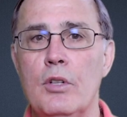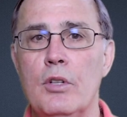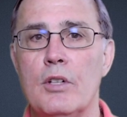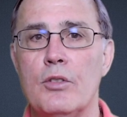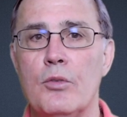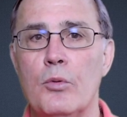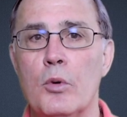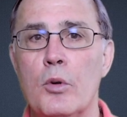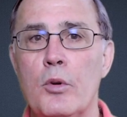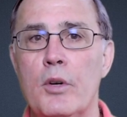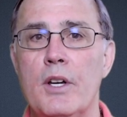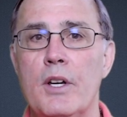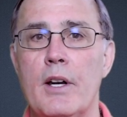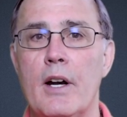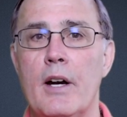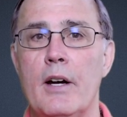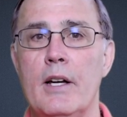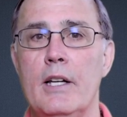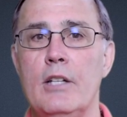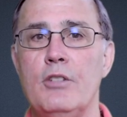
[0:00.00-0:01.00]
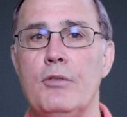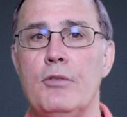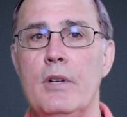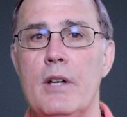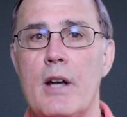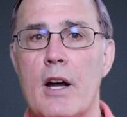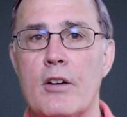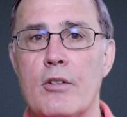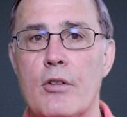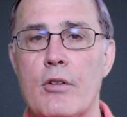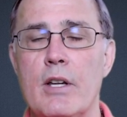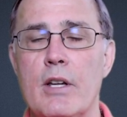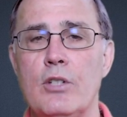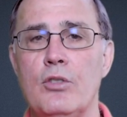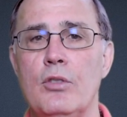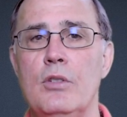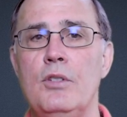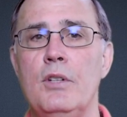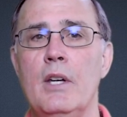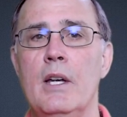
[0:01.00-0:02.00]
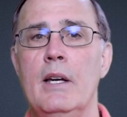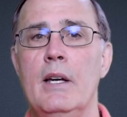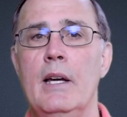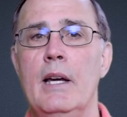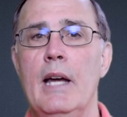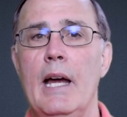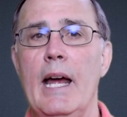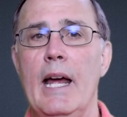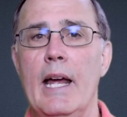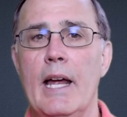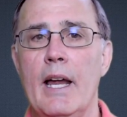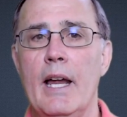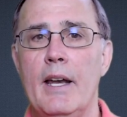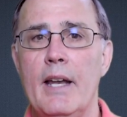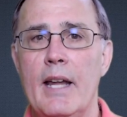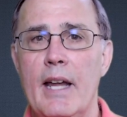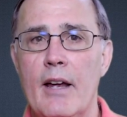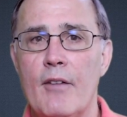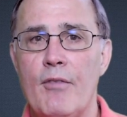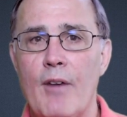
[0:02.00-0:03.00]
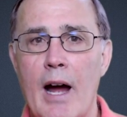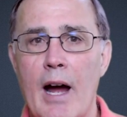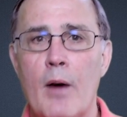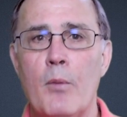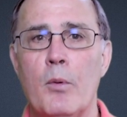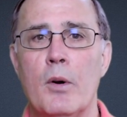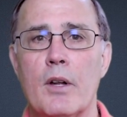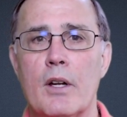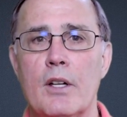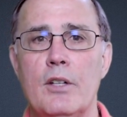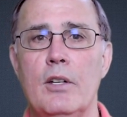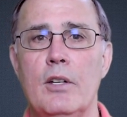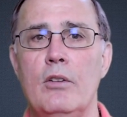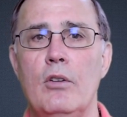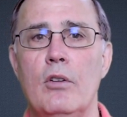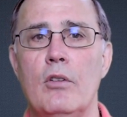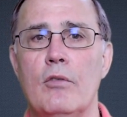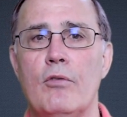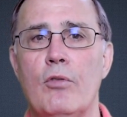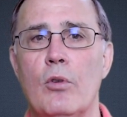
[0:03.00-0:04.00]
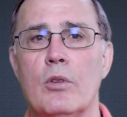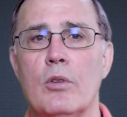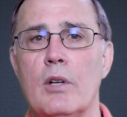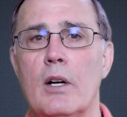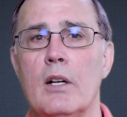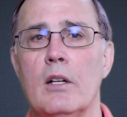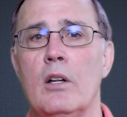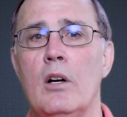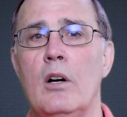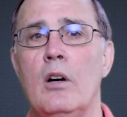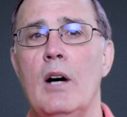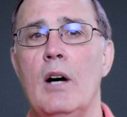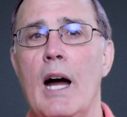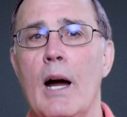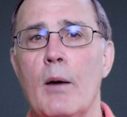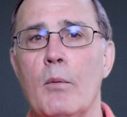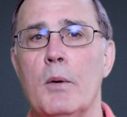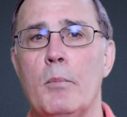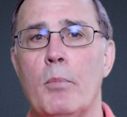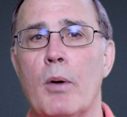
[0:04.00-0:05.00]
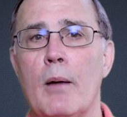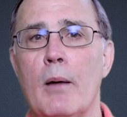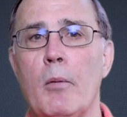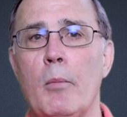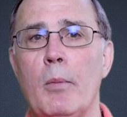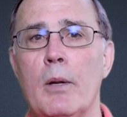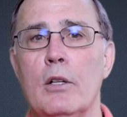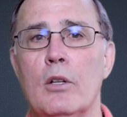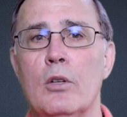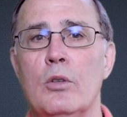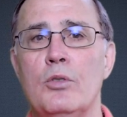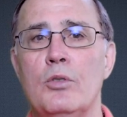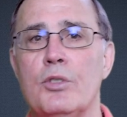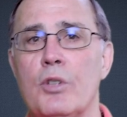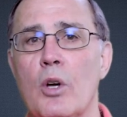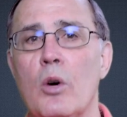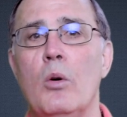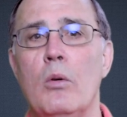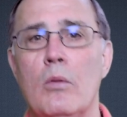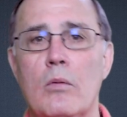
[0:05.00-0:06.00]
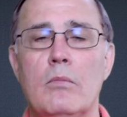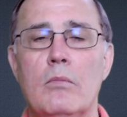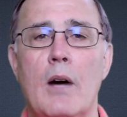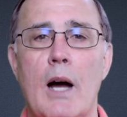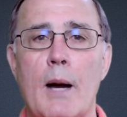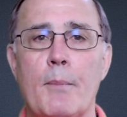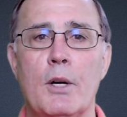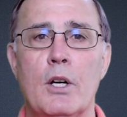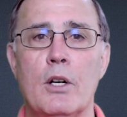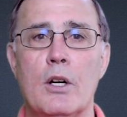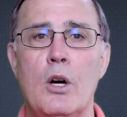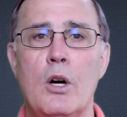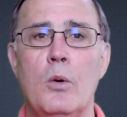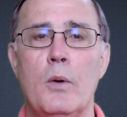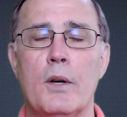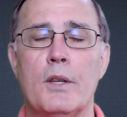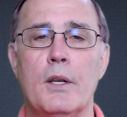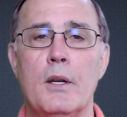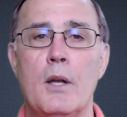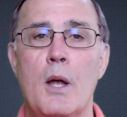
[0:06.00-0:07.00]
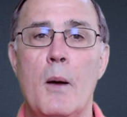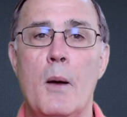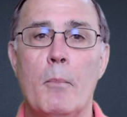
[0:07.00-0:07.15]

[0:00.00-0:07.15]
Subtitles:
it's rooted in our history and our traditions, and if I were to continue to enforce our law, I would probably lose, so I'm going to go with it.